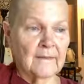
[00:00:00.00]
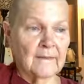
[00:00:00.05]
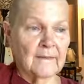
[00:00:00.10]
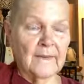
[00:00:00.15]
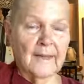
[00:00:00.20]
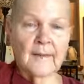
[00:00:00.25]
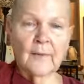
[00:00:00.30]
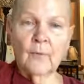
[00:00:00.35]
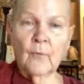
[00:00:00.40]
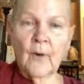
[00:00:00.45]
to
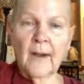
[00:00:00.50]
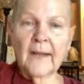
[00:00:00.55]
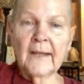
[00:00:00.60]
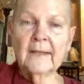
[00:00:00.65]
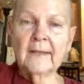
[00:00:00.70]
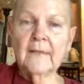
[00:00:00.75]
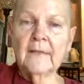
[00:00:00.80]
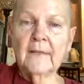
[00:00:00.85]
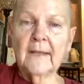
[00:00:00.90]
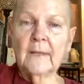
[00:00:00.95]
let,
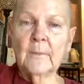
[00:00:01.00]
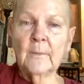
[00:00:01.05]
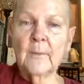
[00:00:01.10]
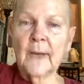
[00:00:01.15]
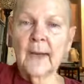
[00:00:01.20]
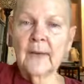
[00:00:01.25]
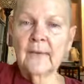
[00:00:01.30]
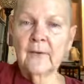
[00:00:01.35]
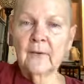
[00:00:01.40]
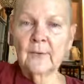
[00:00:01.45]
why did that
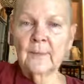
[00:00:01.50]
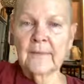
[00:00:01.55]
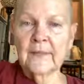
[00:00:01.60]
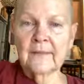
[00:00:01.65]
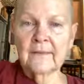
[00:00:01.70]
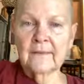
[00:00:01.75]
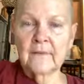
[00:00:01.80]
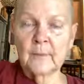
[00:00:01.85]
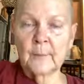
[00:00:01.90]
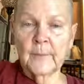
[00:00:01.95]
bother
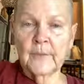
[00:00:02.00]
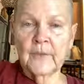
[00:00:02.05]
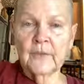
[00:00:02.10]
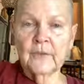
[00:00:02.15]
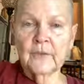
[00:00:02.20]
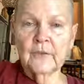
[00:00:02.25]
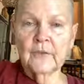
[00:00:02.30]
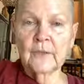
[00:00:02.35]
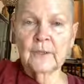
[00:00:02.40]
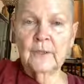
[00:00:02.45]
me so
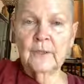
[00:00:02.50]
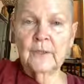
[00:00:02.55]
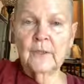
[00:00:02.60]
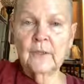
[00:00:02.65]
much?